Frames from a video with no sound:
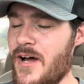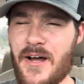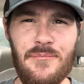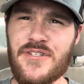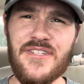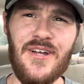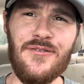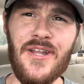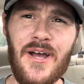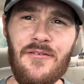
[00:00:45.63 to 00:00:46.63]
I missed out
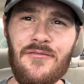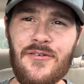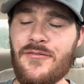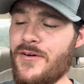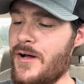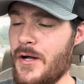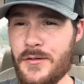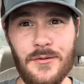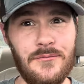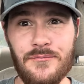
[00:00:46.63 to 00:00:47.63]
on that review. I
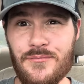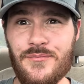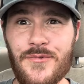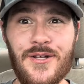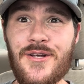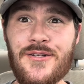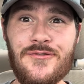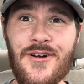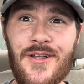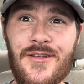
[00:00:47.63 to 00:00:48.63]
did get
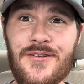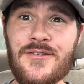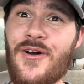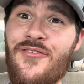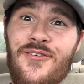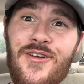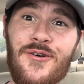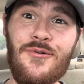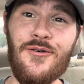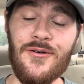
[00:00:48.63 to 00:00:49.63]
to try this. Hopefully
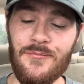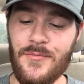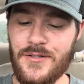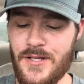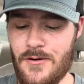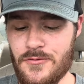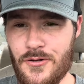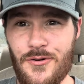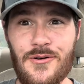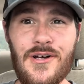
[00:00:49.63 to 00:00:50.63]
you won't miss out
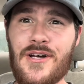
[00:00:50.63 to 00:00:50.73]
too.